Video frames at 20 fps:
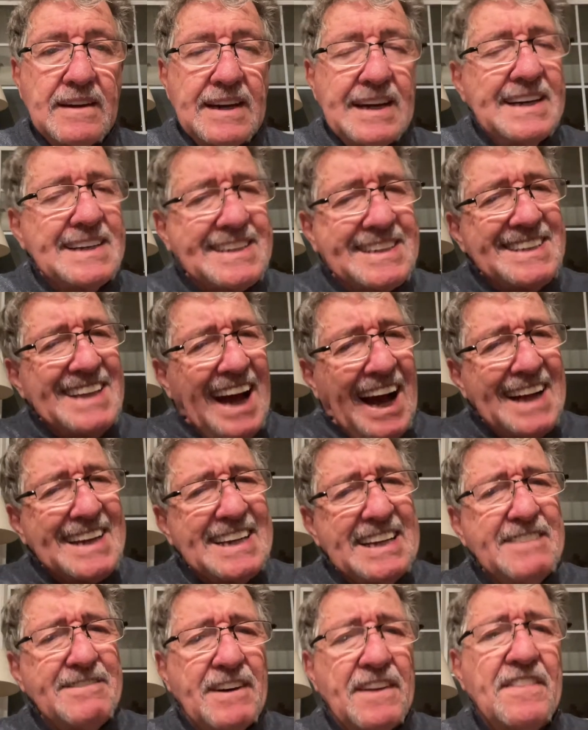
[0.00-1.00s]
It's not
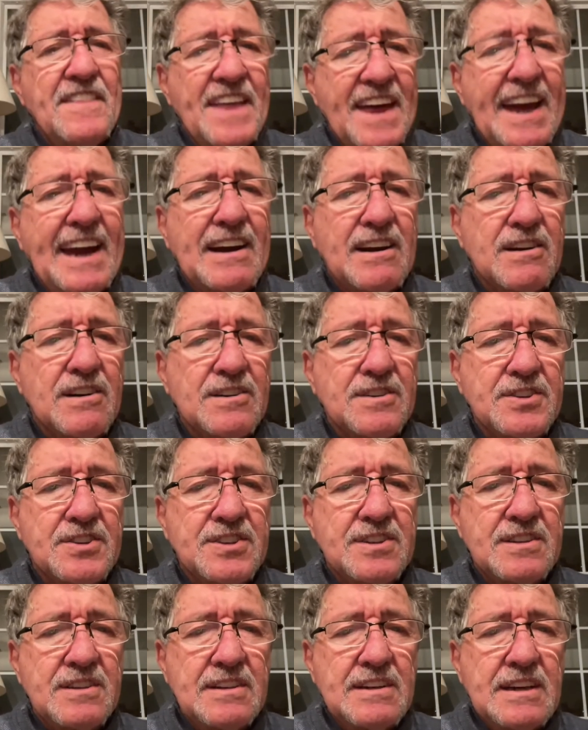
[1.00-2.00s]
even
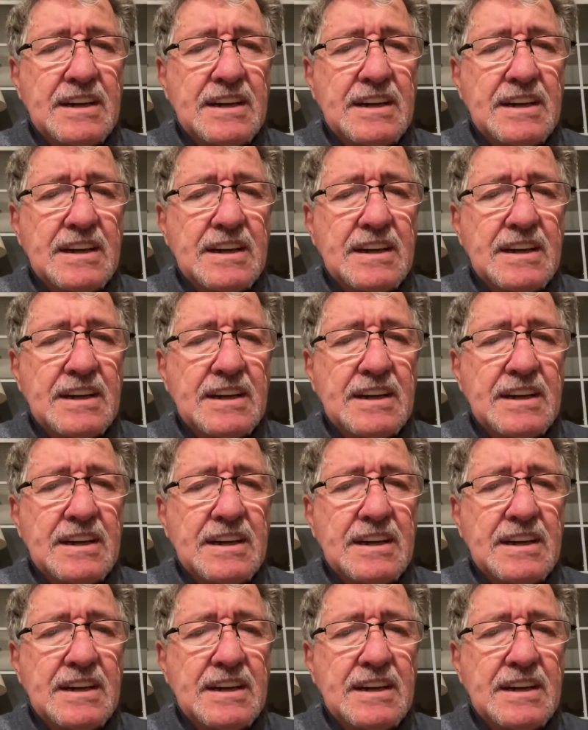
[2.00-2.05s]
theirs,